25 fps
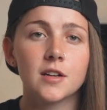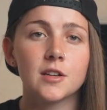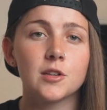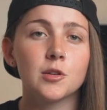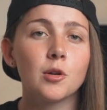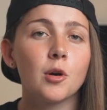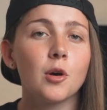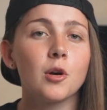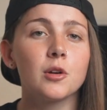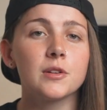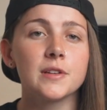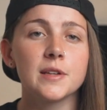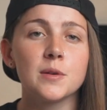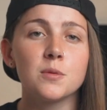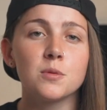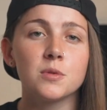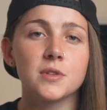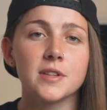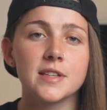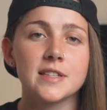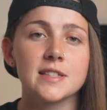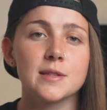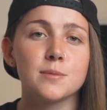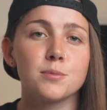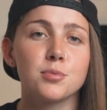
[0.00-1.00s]
Not only will
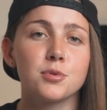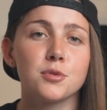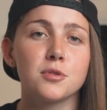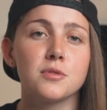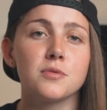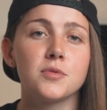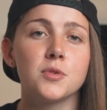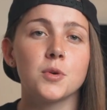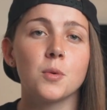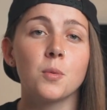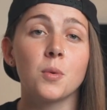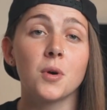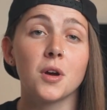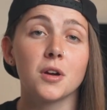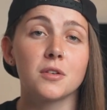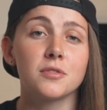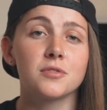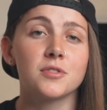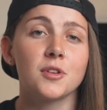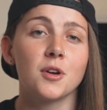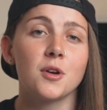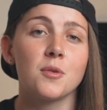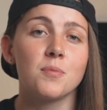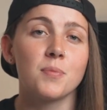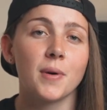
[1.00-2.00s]
this improve your
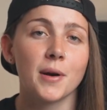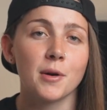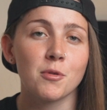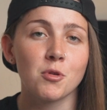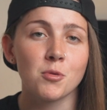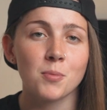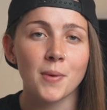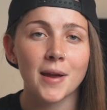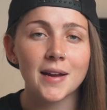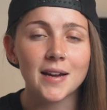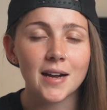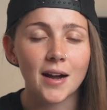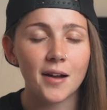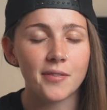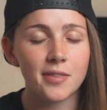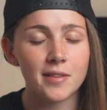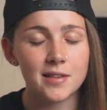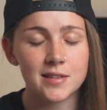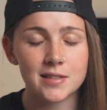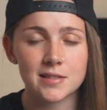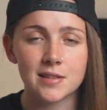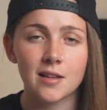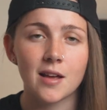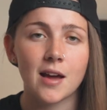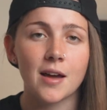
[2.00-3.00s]
workflow, but it will make
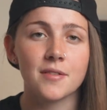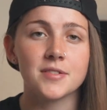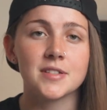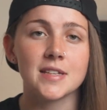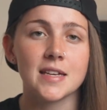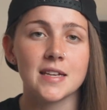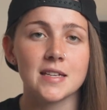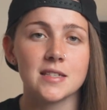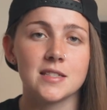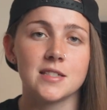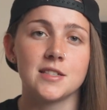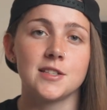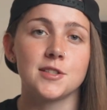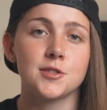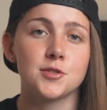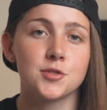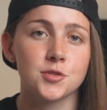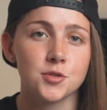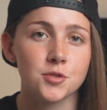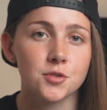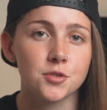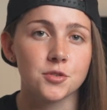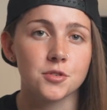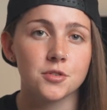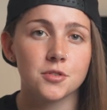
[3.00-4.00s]
others' lives easier
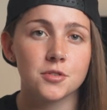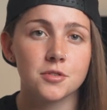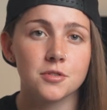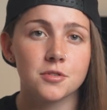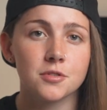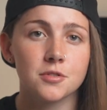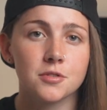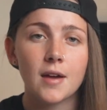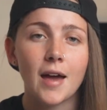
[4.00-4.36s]
too.